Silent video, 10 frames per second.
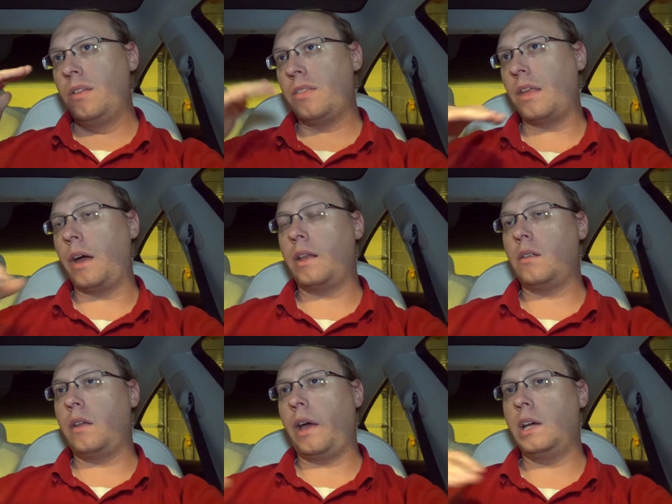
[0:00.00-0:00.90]
that
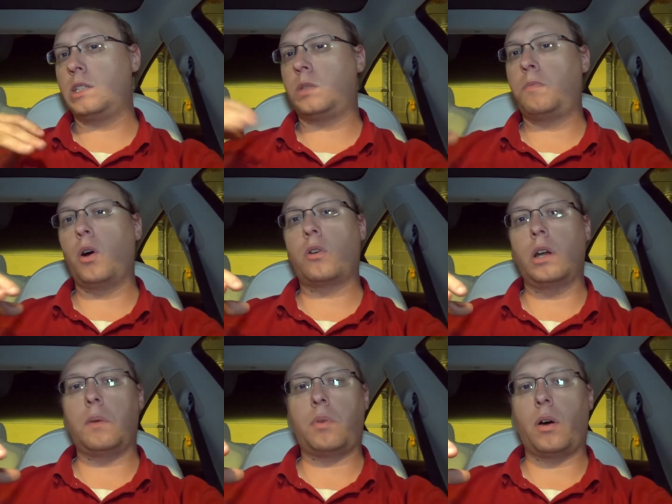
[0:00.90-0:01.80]
has spoken
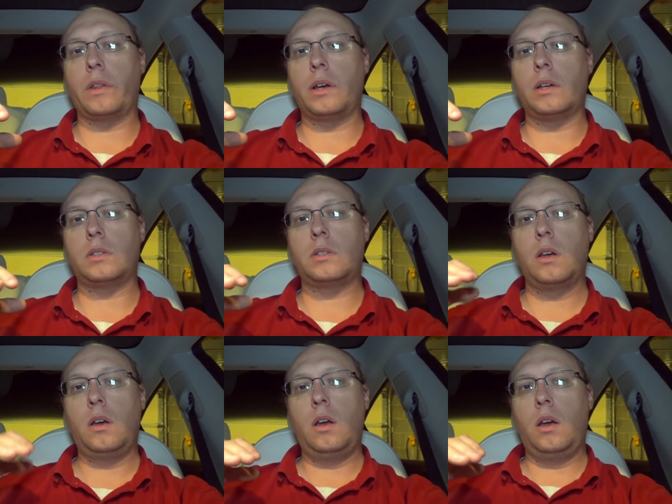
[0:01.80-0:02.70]
up on this,
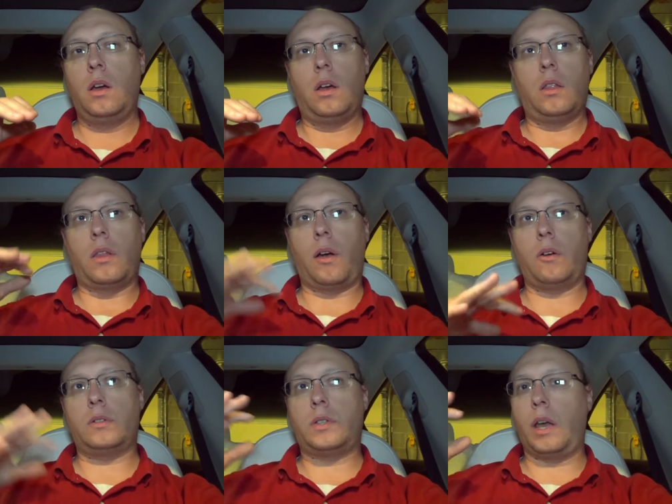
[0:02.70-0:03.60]

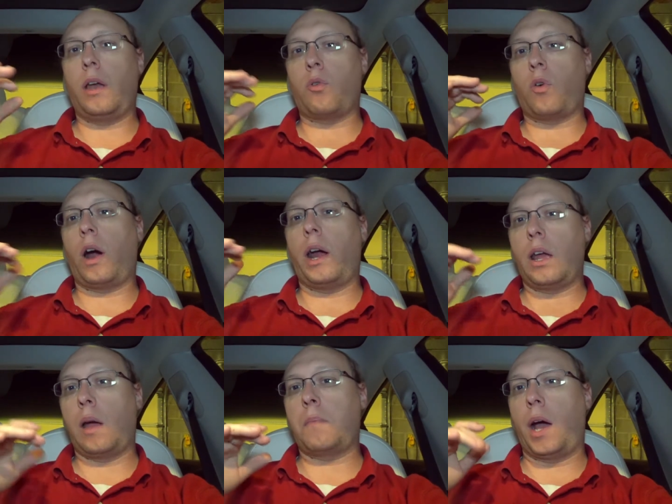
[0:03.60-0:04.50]
they're seeing right
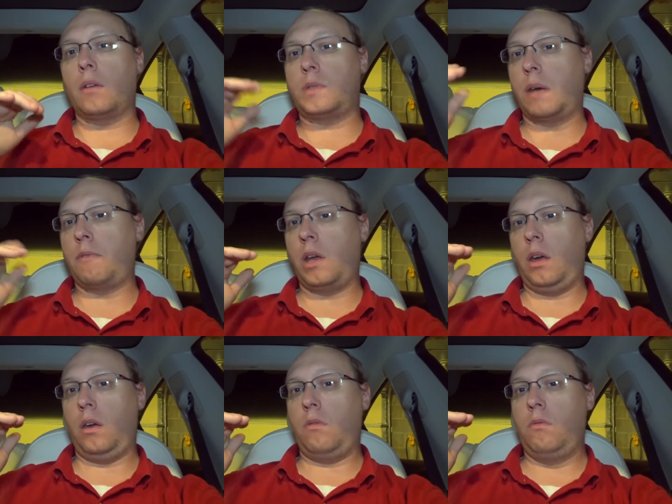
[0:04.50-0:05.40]
about
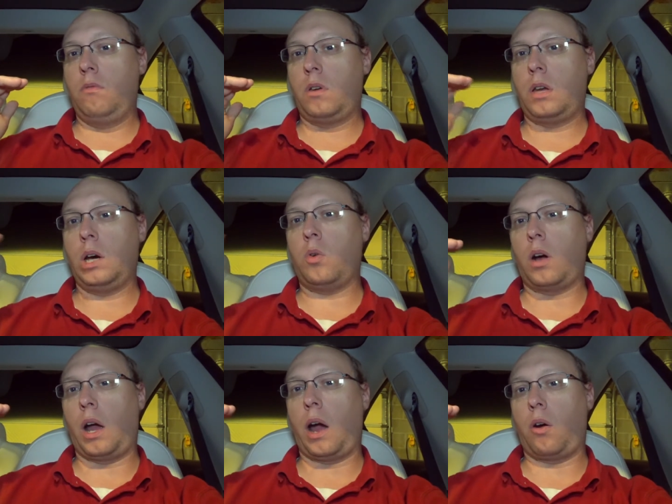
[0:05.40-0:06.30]
70
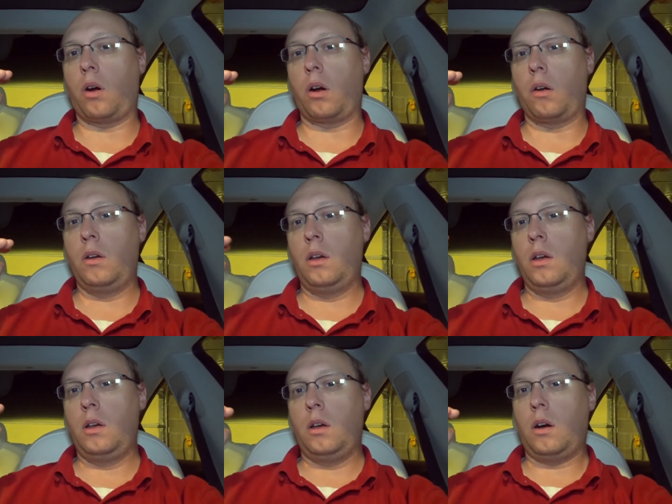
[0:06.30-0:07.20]
kilowatt hour
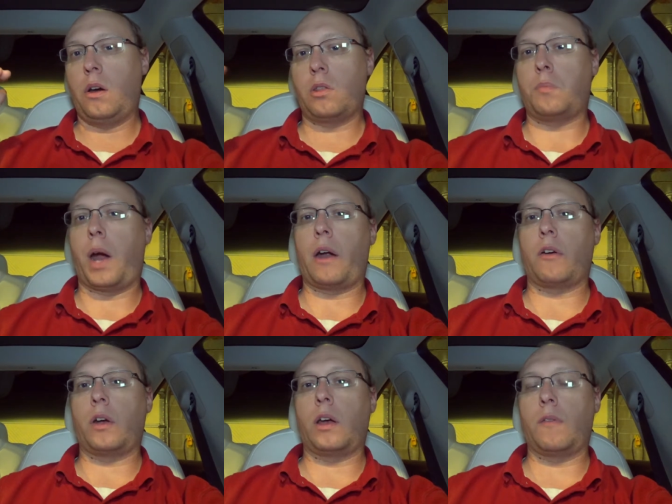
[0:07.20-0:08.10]
of their
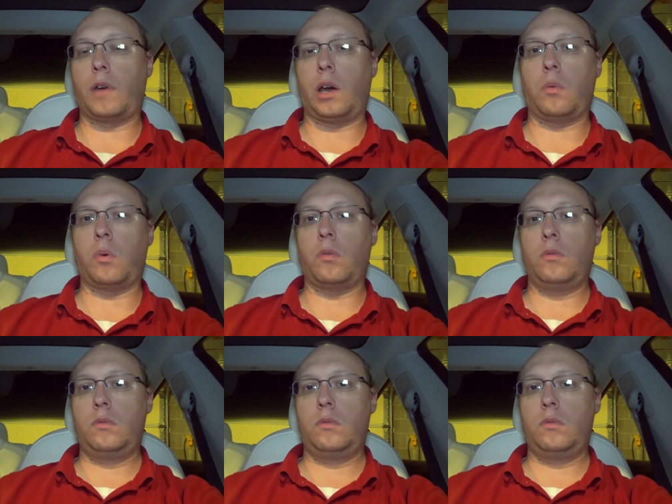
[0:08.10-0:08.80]
battery available.